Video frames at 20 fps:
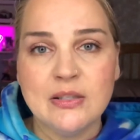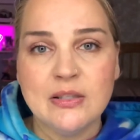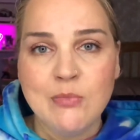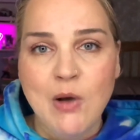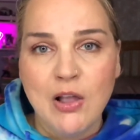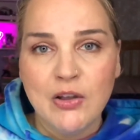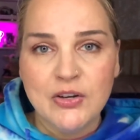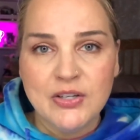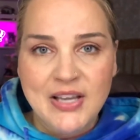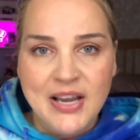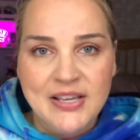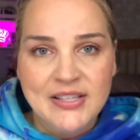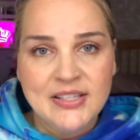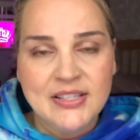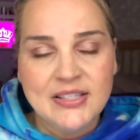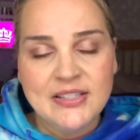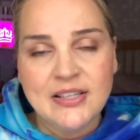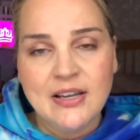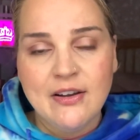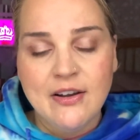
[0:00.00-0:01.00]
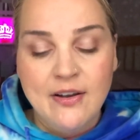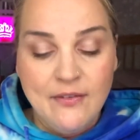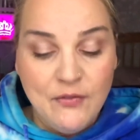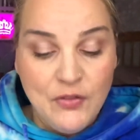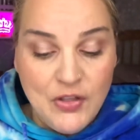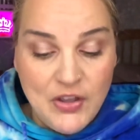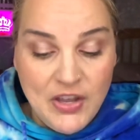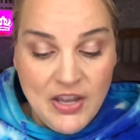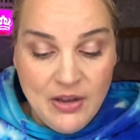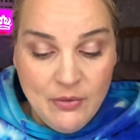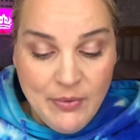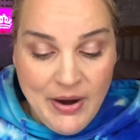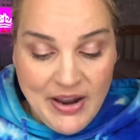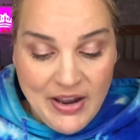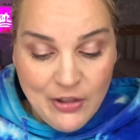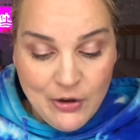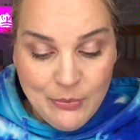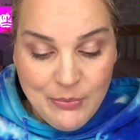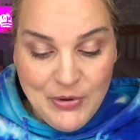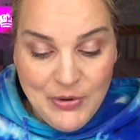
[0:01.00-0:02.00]
smaller sizes of the
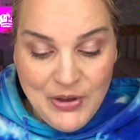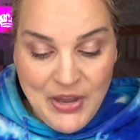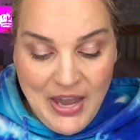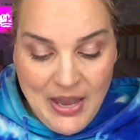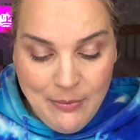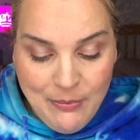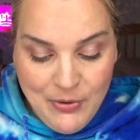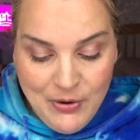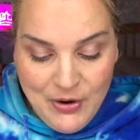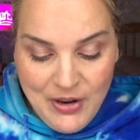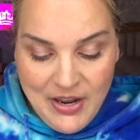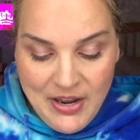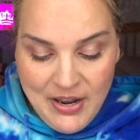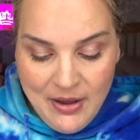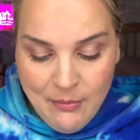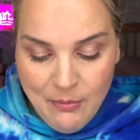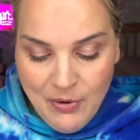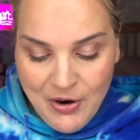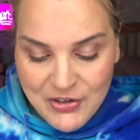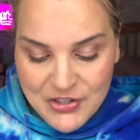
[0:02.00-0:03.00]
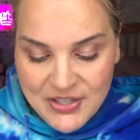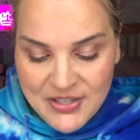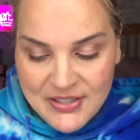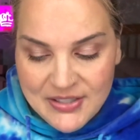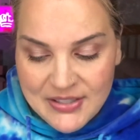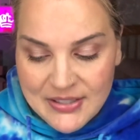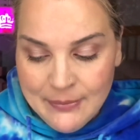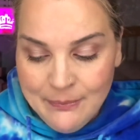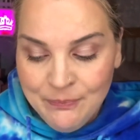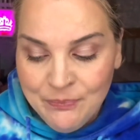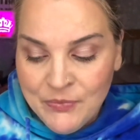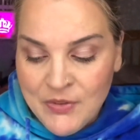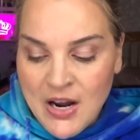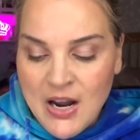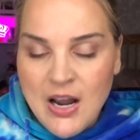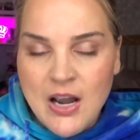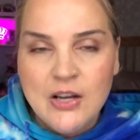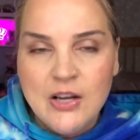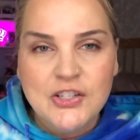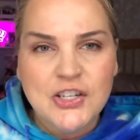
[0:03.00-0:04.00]
regular BK Beauty brushes.
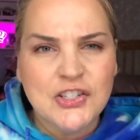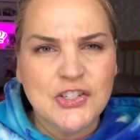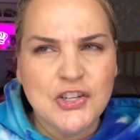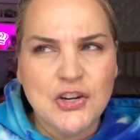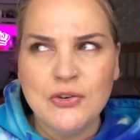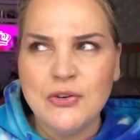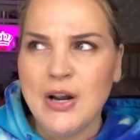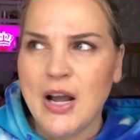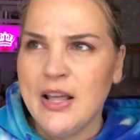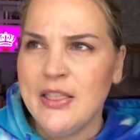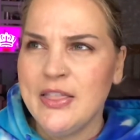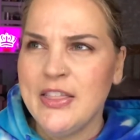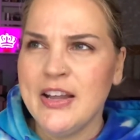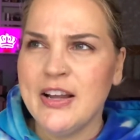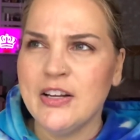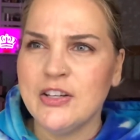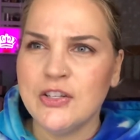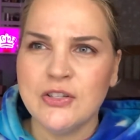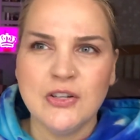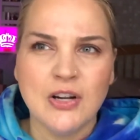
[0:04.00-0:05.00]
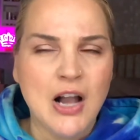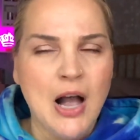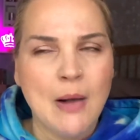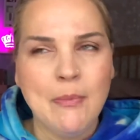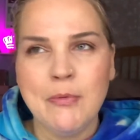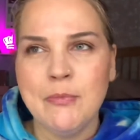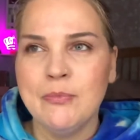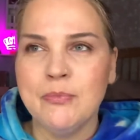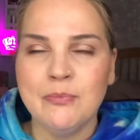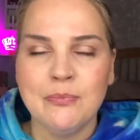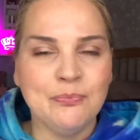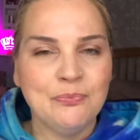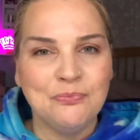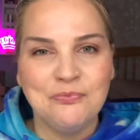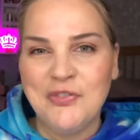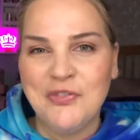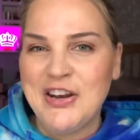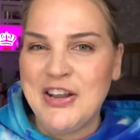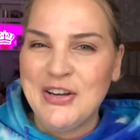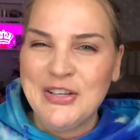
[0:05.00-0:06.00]
Just shown, I think I should, a couple
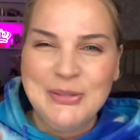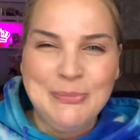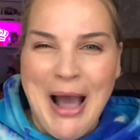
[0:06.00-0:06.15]
videos